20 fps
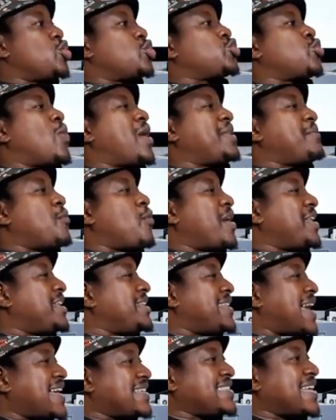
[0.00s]
So what it
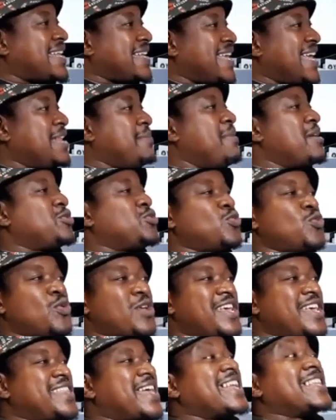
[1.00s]
does then, it makes you
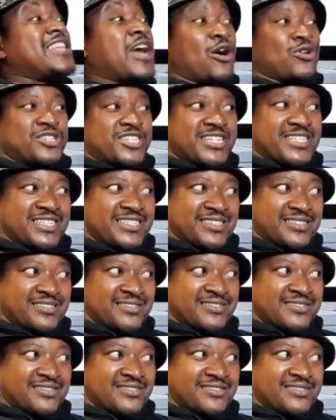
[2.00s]
either doubt it,
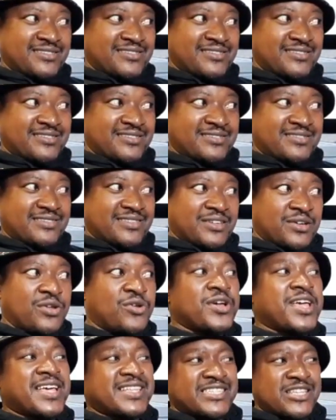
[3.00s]

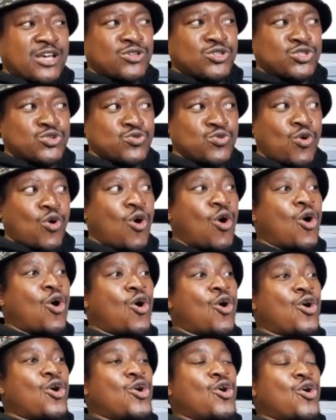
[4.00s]
okay, it sounds true, or
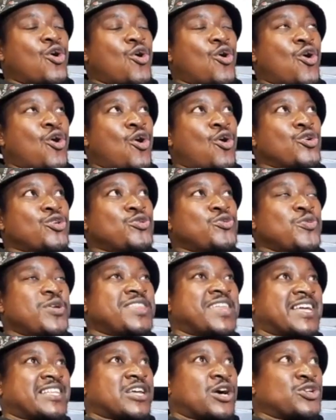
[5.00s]
you either
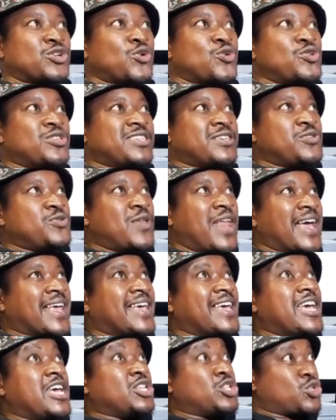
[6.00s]
doubt it or you like,
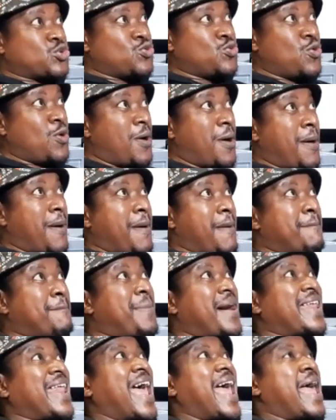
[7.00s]
it's true, but
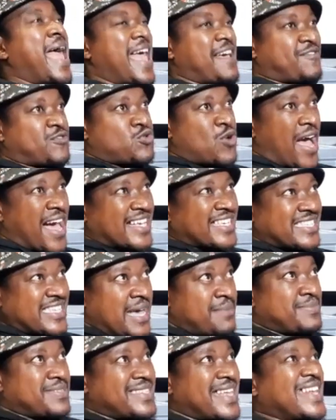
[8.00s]
I have to
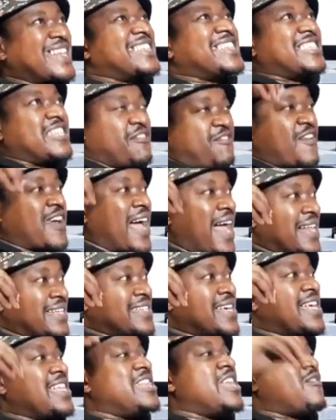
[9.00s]
accept that it's difficult,
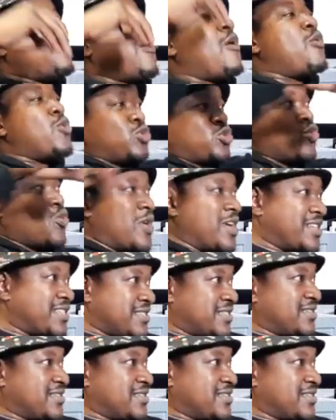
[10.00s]
therefore I won't do it.